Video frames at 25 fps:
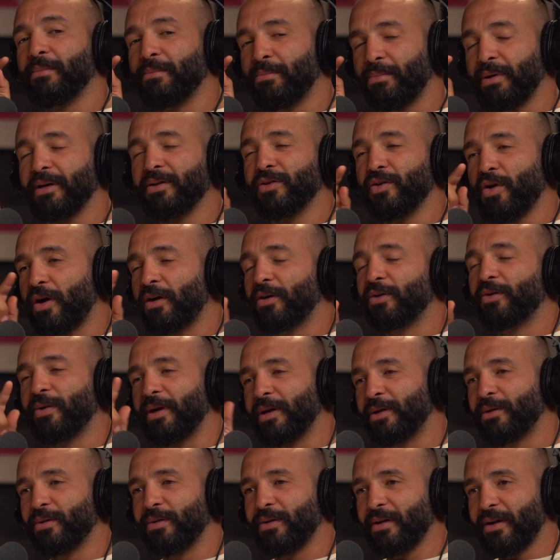but not
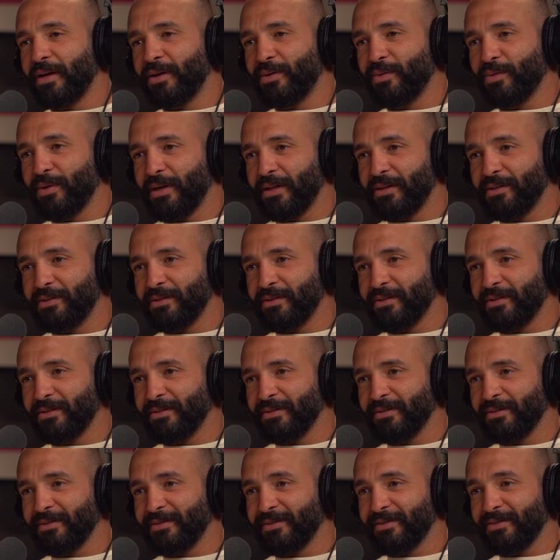greater than anyone else.
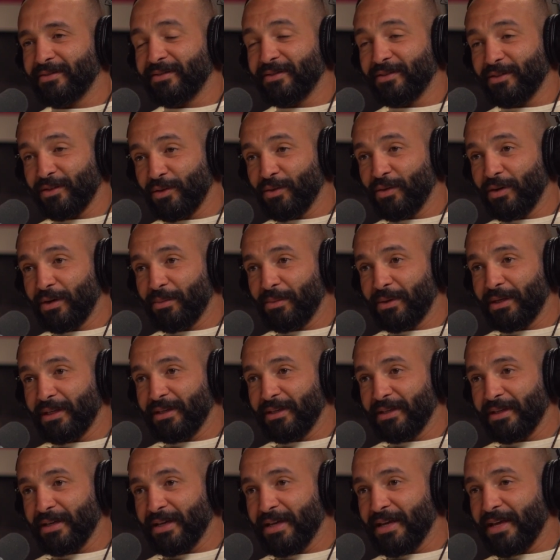You know what I mean?
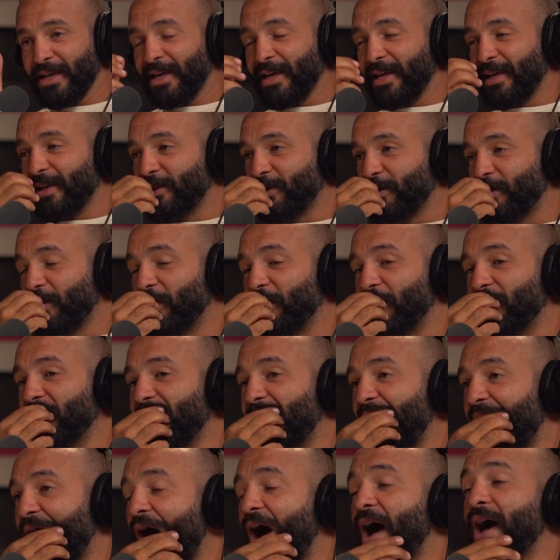So
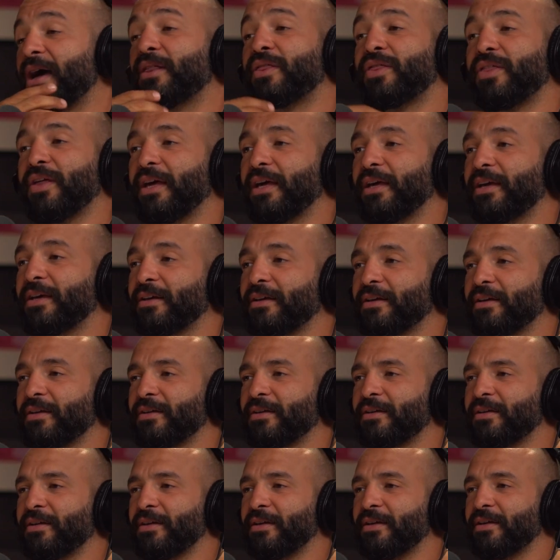I think,
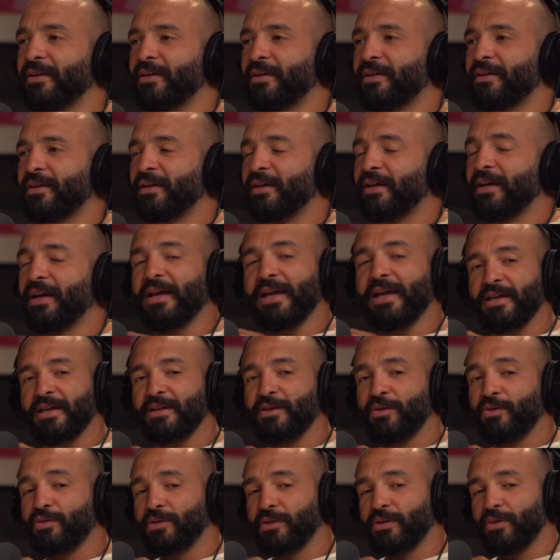I
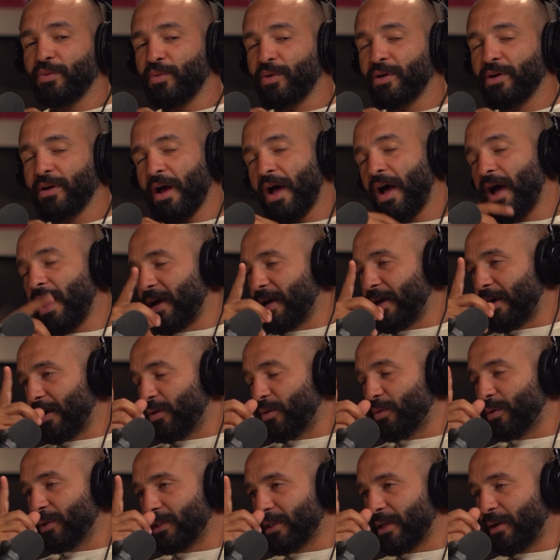using the word I
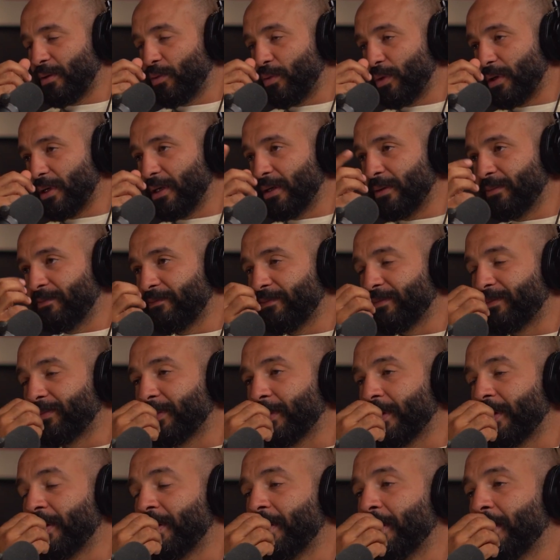always say we,
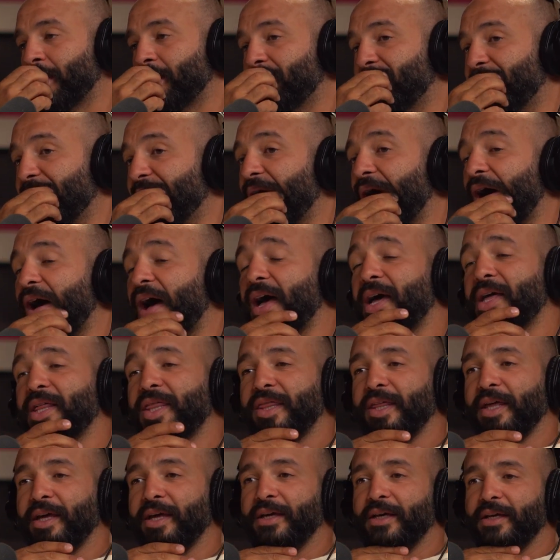but I
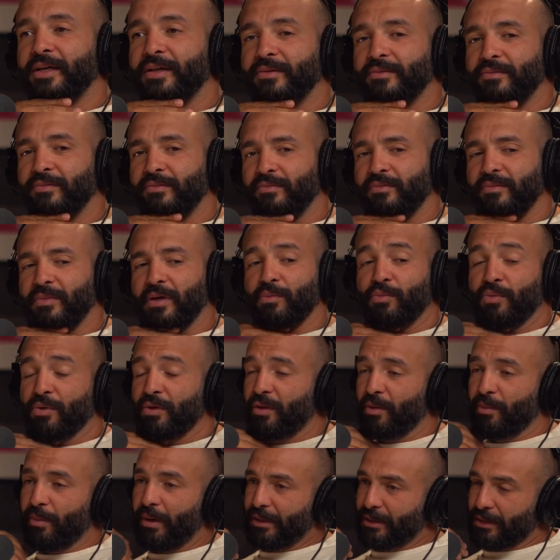think I'm one of
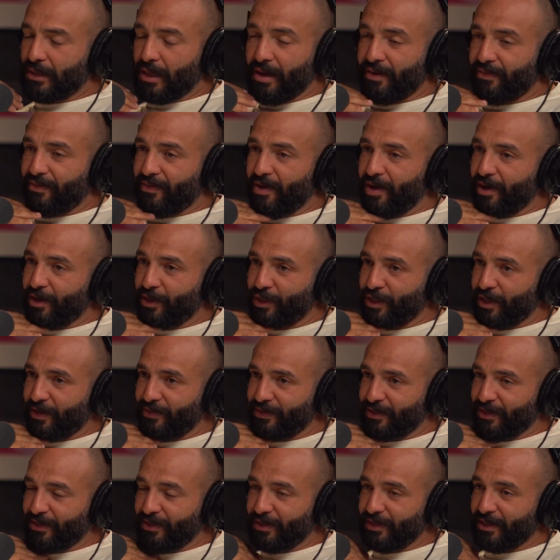the best live fire
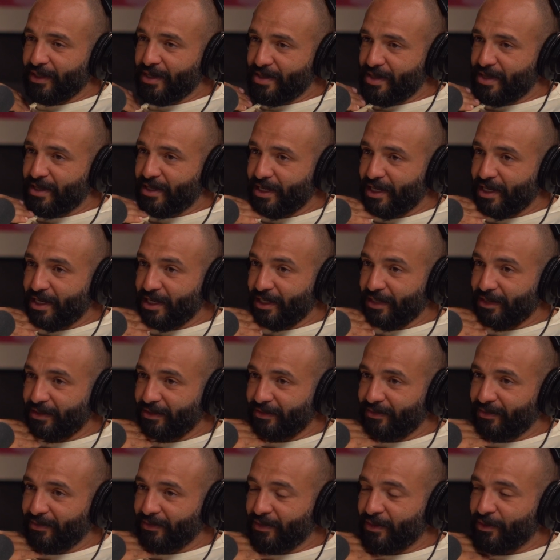chefs in the city,
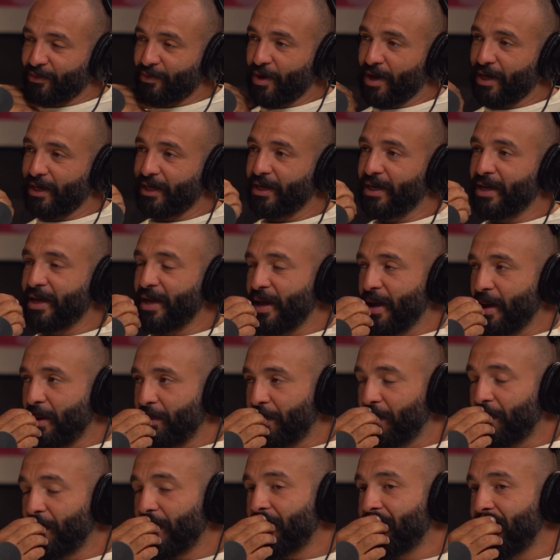right?
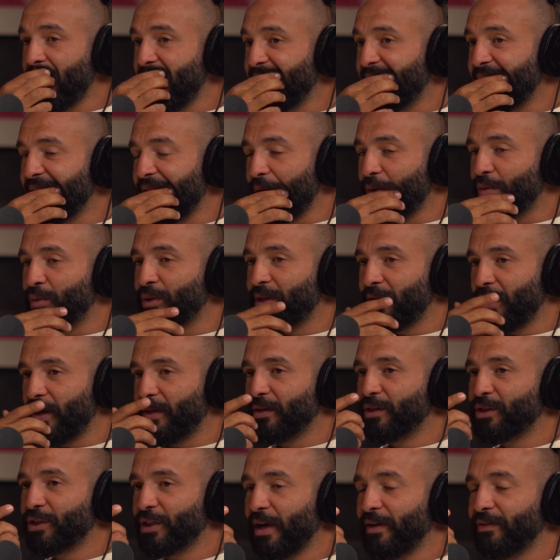But when I'm hanging out with the
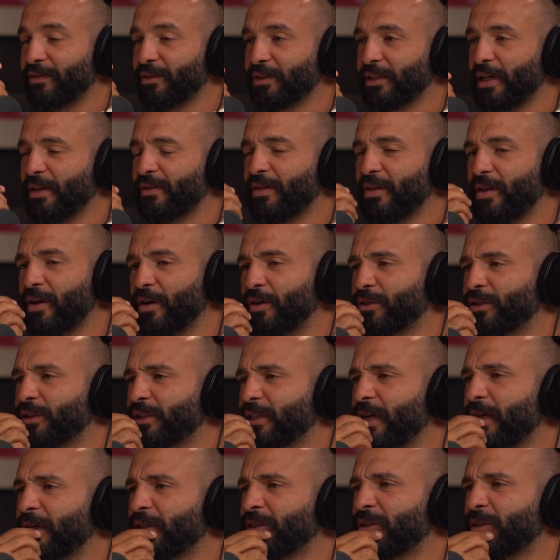other chefs and they're
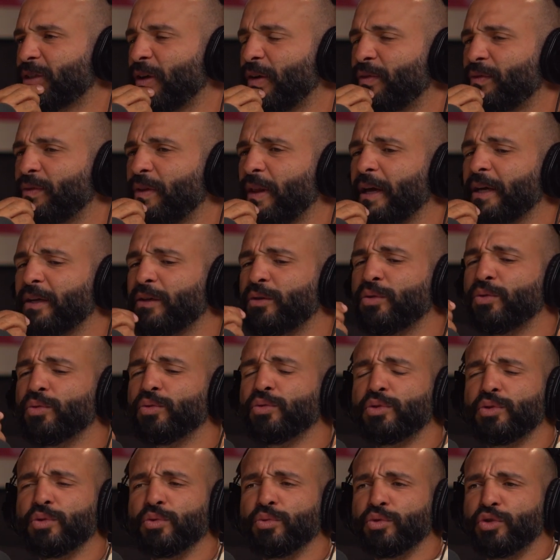saying stuff like
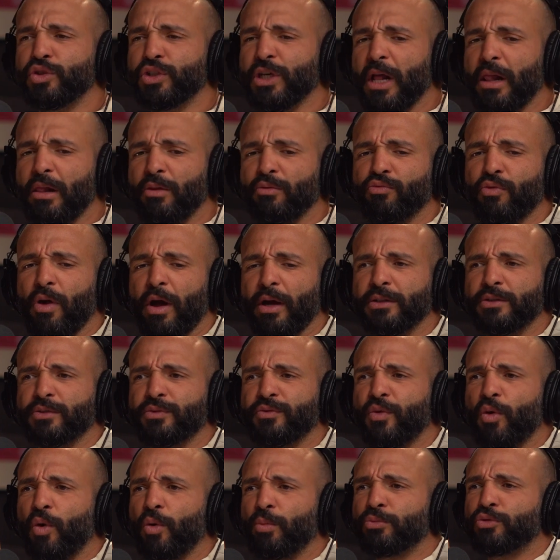yuzu, gel, rice
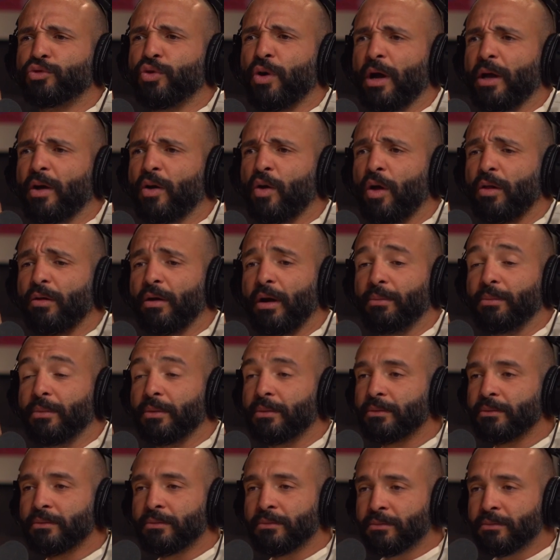foam, tricolor, I'm,